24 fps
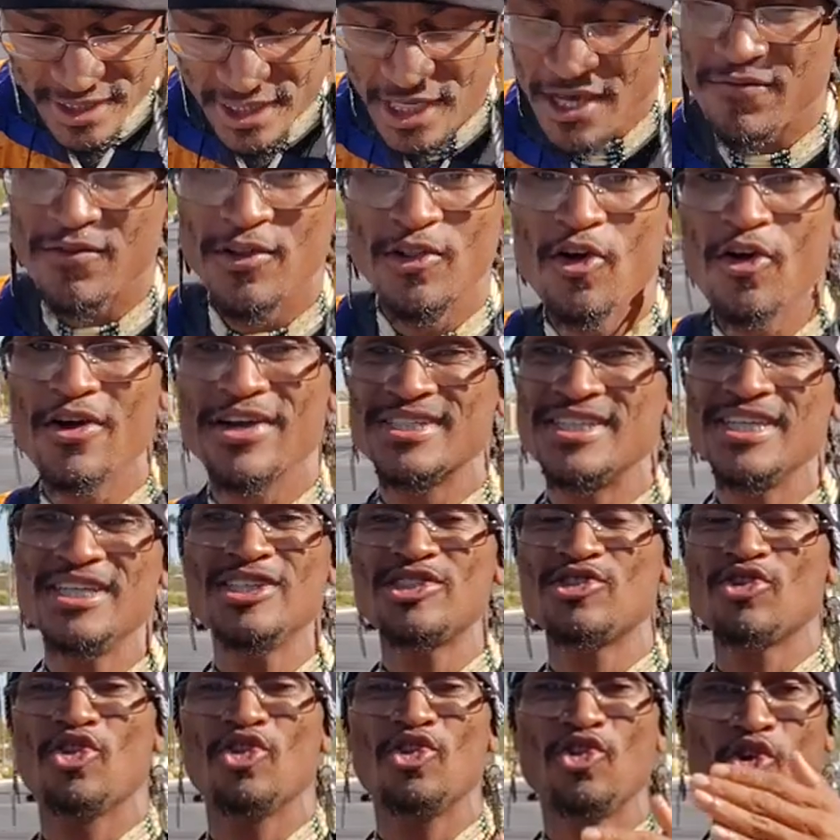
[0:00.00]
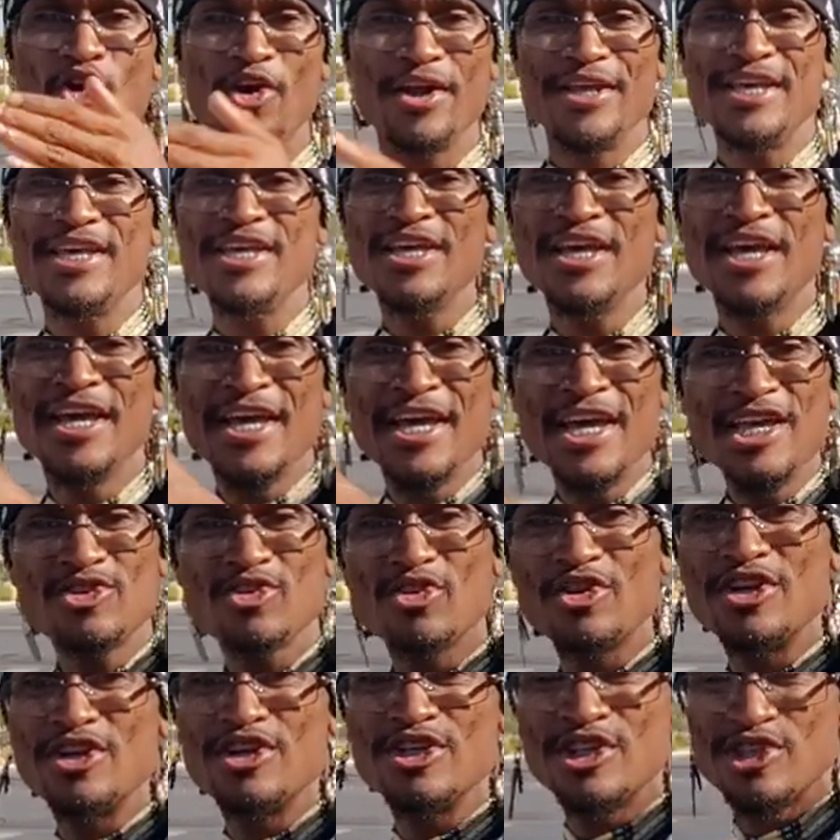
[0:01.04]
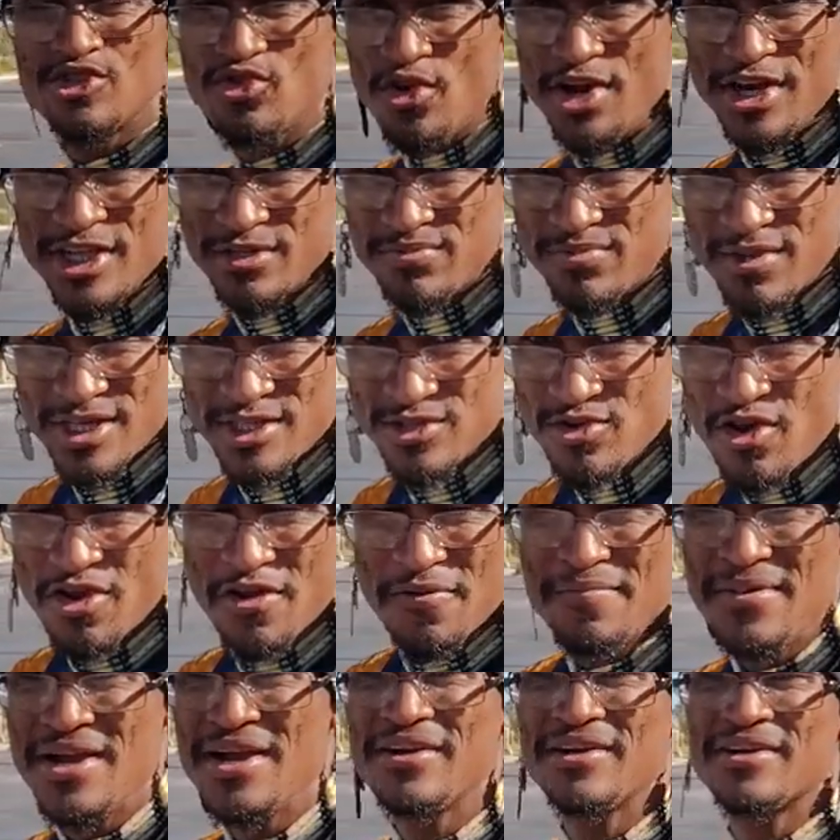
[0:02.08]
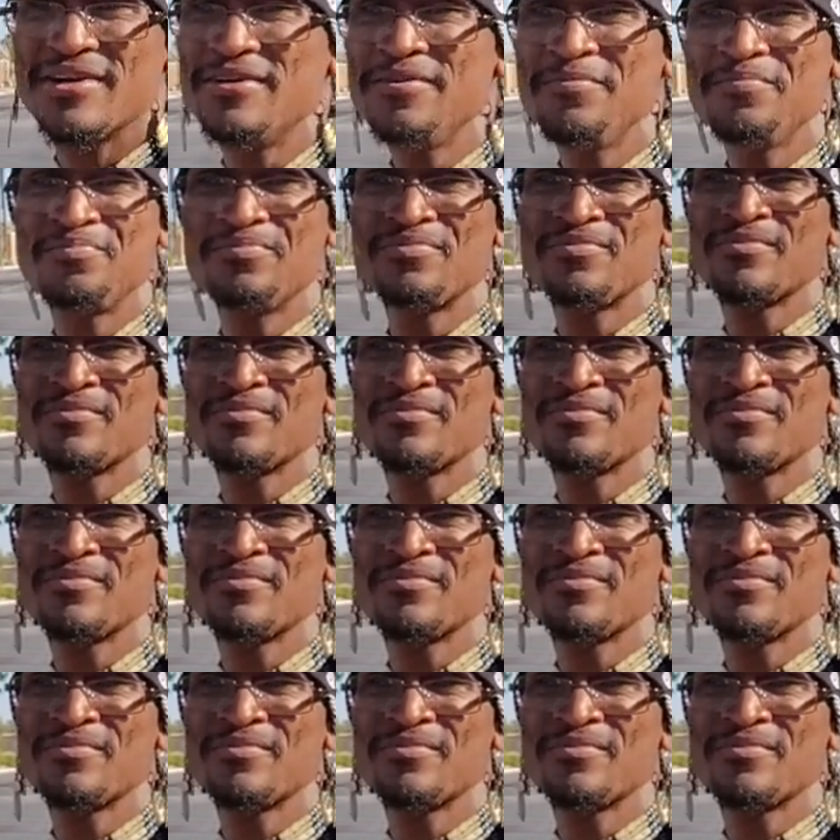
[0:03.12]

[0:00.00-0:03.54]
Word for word: say of the Lord. See, so the Lord, he, he's going to destroy this place called America.